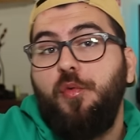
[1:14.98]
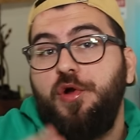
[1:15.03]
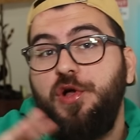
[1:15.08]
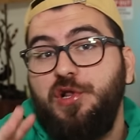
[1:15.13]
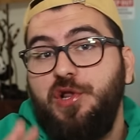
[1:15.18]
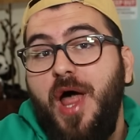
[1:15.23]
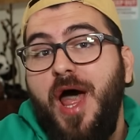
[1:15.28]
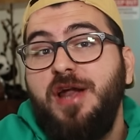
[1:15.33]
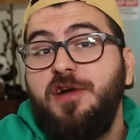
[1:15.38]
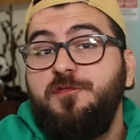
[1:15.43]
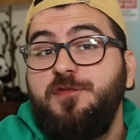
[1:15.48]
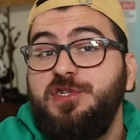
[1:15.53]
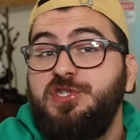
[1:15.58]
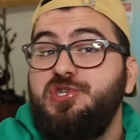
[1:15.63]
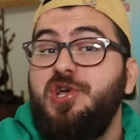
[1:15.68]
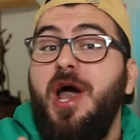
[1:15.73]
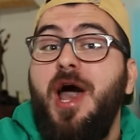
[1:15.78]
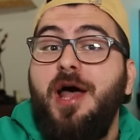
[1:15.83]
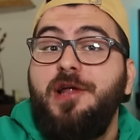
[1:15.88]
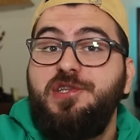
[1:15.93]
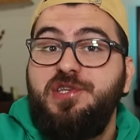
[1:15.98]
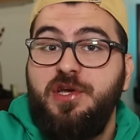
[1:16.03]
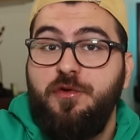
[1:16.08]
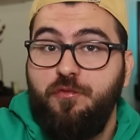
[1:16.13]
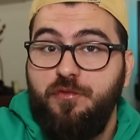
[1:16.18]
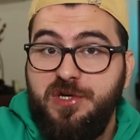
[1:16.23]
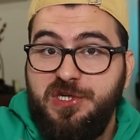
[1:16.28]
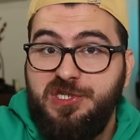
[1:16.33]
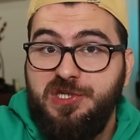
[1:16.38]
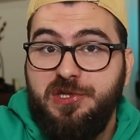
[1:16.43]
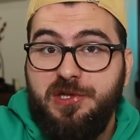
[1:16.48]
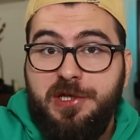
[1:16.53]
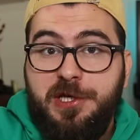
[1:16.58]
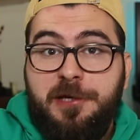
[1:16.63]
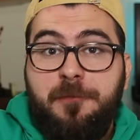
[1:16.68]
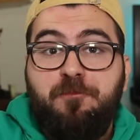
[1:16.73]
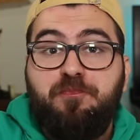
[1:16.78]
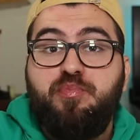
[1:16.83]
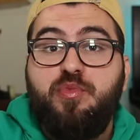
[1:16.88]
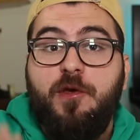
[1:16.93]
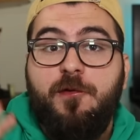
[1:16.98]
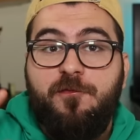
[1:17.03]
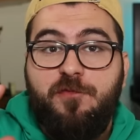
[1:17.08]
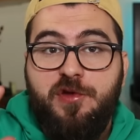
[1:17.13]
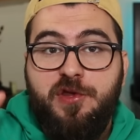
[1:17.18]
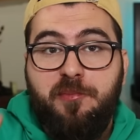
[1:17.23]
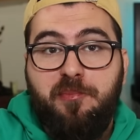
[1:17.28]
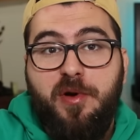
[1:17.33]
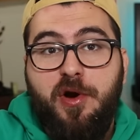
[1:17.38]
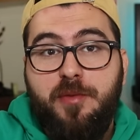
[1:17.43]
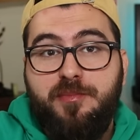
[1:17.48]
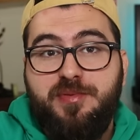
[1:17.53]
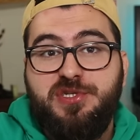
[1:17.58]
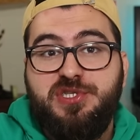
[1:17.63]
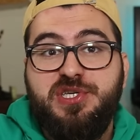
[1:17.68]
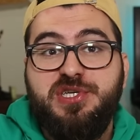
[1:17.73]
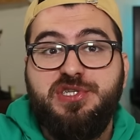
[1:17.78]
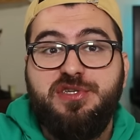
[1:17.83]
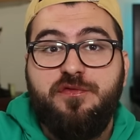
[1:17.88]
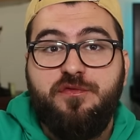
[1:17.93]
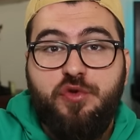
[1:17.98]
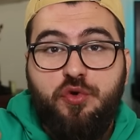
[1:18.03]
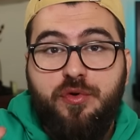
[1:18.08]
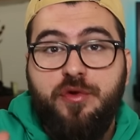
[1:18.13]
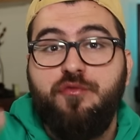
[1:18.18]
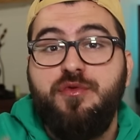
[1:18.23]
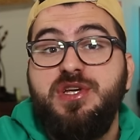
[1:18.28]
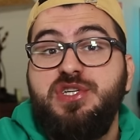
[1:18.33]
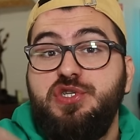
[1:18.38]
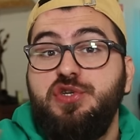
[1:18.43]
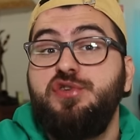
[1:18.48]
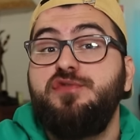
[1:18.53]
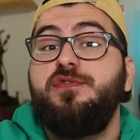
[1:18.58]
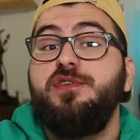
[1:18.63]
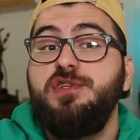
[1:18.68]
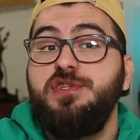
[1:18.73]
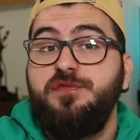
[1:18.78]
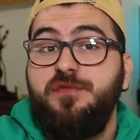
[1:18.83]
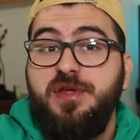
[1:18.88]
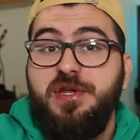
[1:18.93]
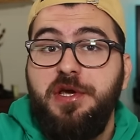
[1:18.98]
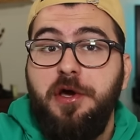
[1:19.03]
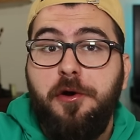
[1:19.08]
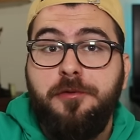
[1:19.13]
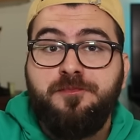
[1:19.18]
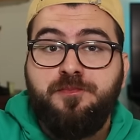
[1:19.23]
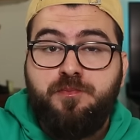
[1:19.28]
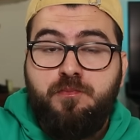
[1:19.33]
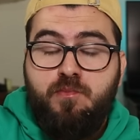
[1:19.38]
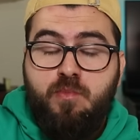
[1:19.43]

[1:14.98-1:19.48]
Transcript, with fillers: a lot of its content recently, for the purposes of doing research for this video.